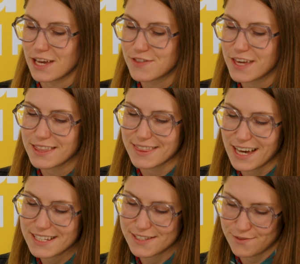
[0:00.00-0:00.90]
I think
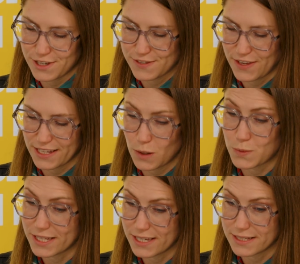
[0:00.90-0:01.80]
that's the first thing that
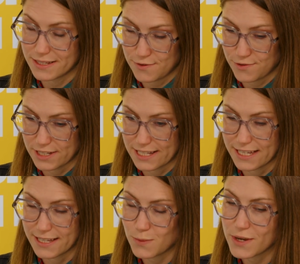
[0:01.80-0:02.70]
we did
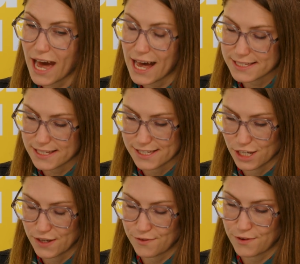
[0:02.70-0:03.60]
differently. Then we asked
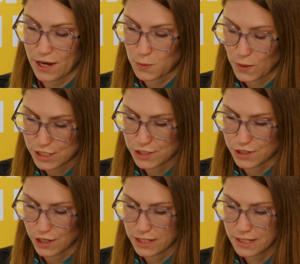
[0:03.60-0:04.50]
ourselves a
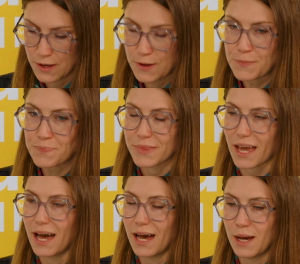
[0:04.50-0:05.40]
question.
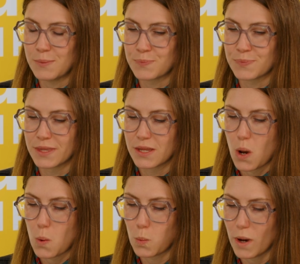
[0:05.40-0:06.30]

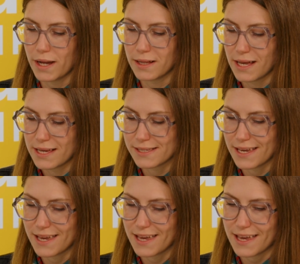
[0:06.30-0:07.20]
Well,
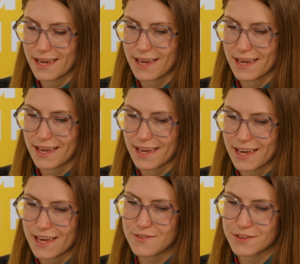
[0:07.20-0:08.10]

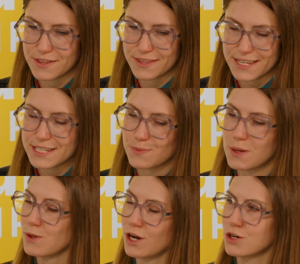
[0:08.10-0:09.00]
if these
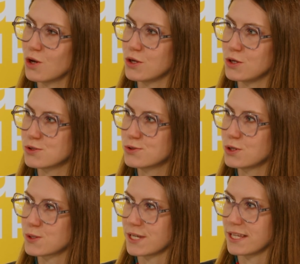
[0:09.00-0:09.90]
people are not used to
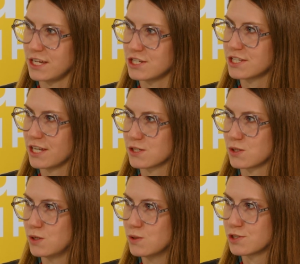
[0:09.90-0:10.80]
using digital
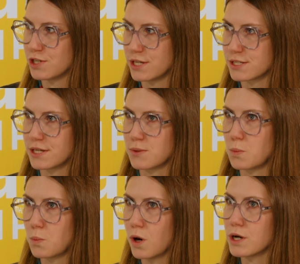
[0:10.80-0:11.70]
solutions, then
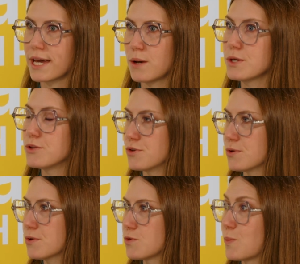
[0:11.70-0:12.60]
what can we
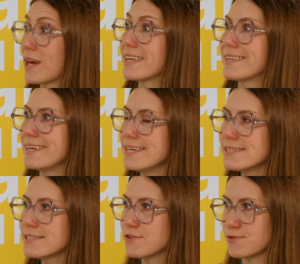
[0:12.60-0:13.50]
do to make it
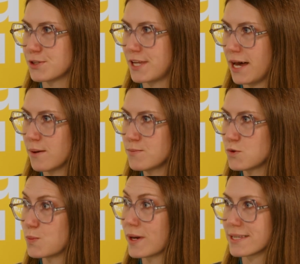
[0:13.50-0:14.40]
easier for them
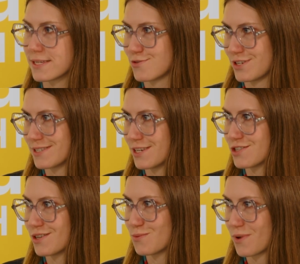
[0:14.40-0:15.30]
to make this
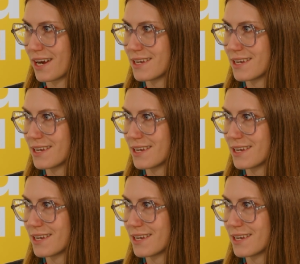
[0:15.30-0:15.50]
transition, right?